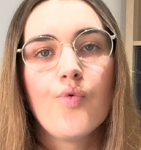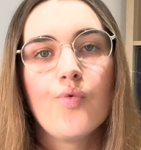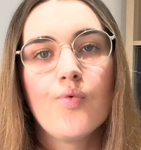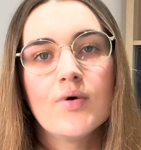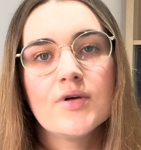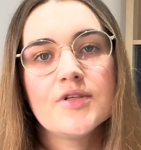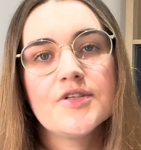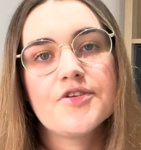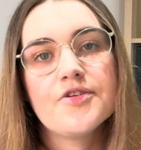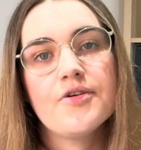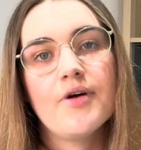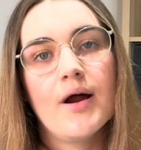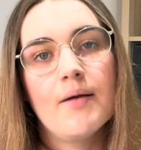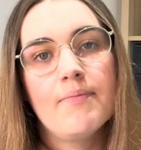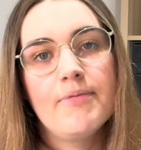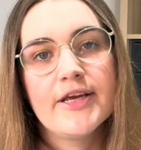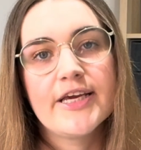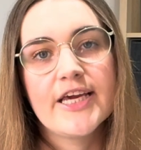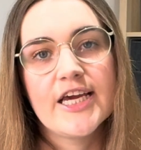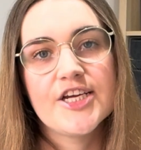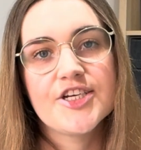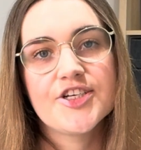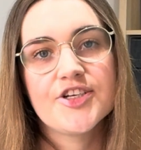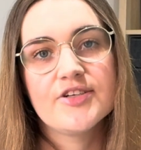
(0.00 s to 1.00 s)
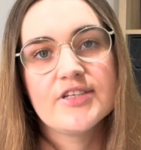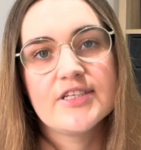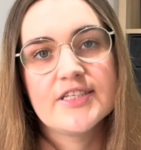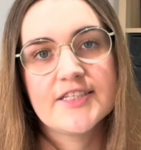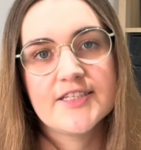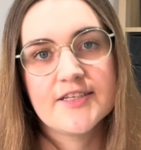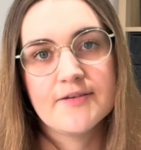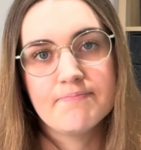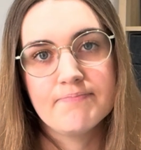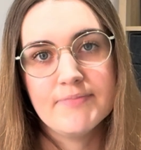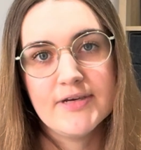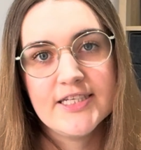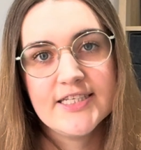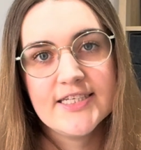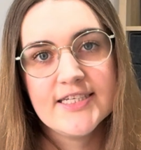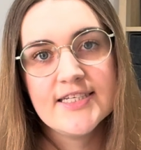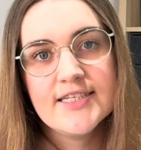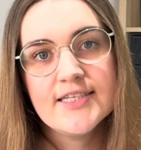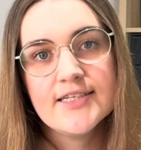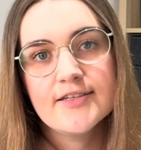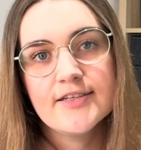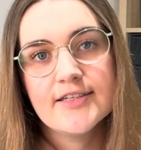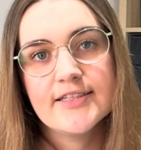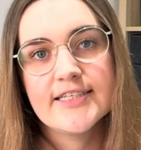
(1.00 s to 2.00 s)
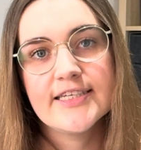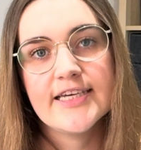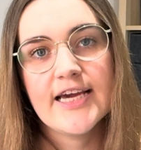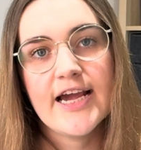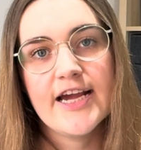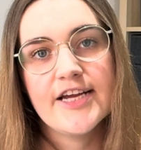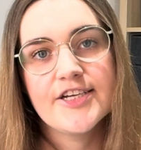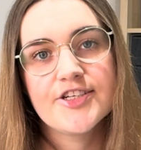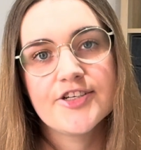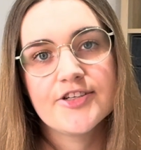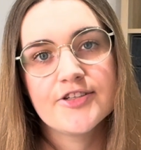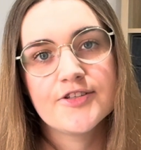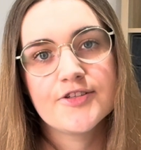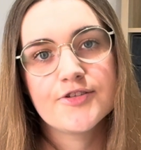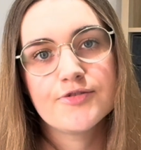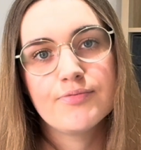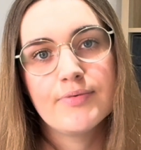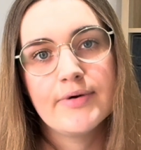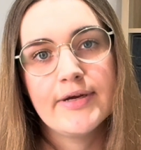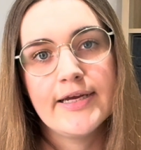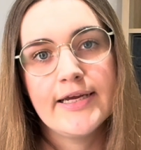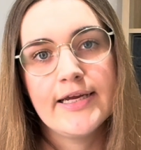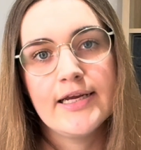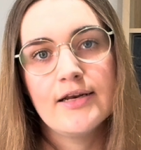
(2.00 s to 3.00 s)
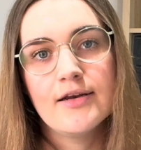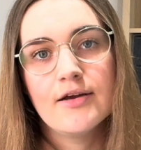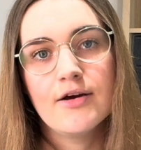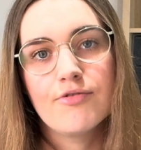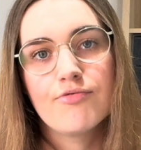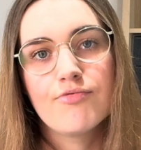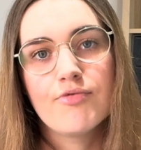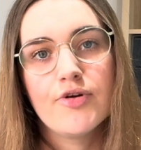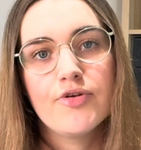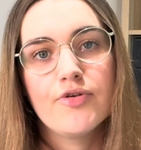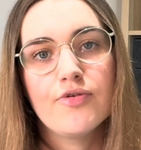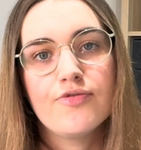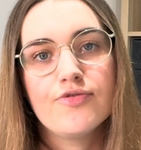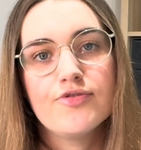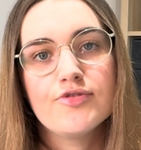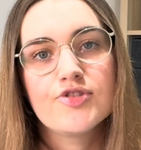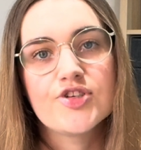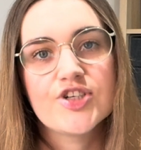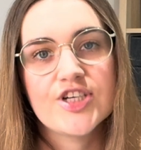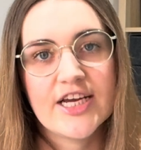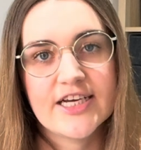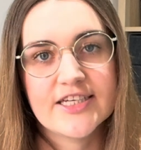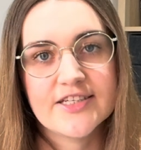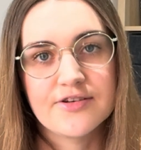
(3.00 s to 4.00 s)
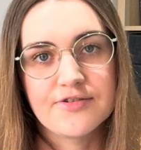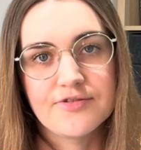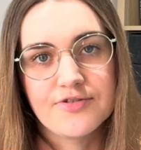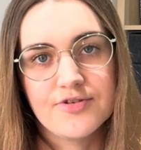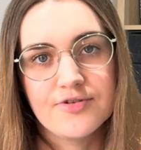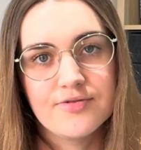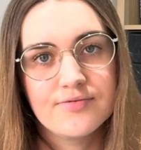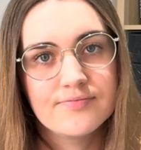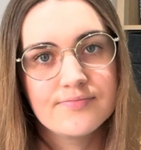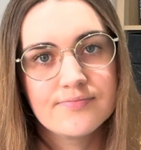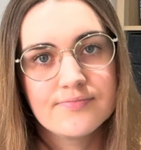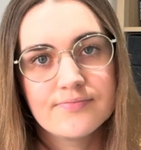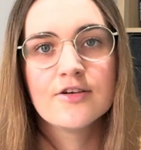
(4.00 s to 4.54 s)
Once your application is submitted, the agents will run a few checks on you.